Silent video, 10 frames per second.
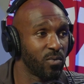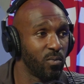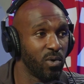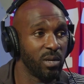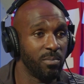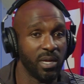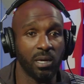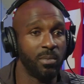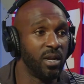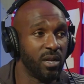We want to
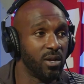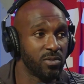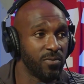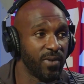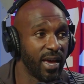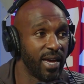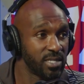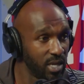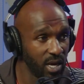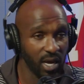become an adult too
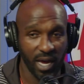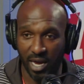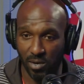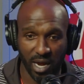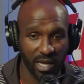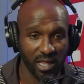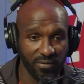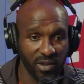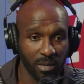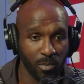fast and not
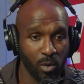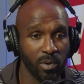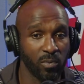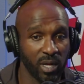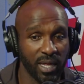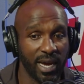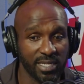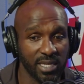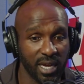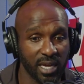living in the moment,
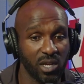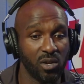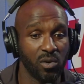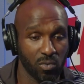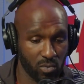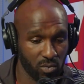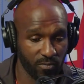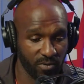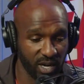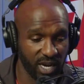realizing
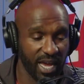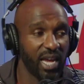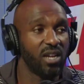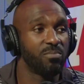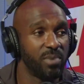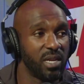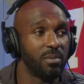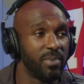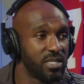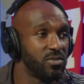for the day, you're being
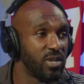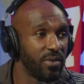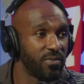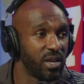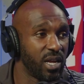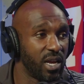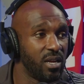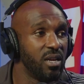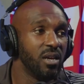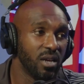the best you can for the day,
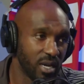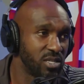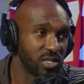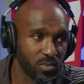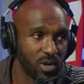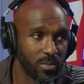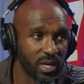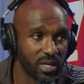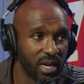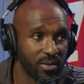and just worry
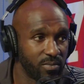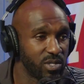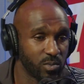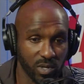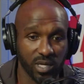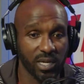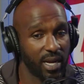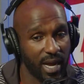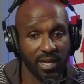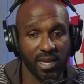about that, which is one thing
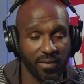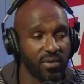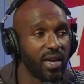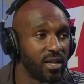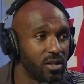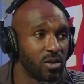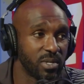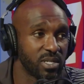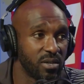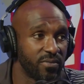that I definitely had to learn
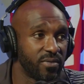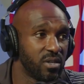myself.